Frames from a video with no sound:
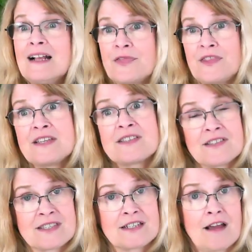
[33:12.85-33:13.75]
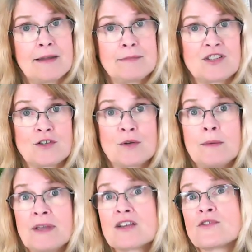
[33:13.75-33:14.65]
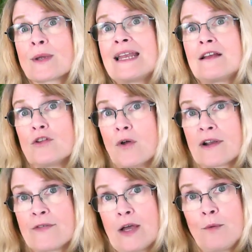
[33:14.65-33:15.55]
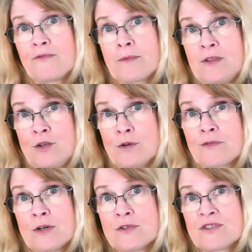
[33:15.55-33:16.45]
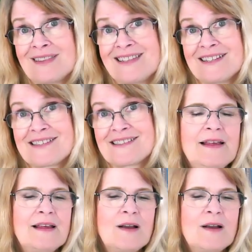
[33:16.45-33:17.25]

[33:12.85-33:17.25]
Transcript: this is the time to do it because you're getting a lot of help from the universe on this.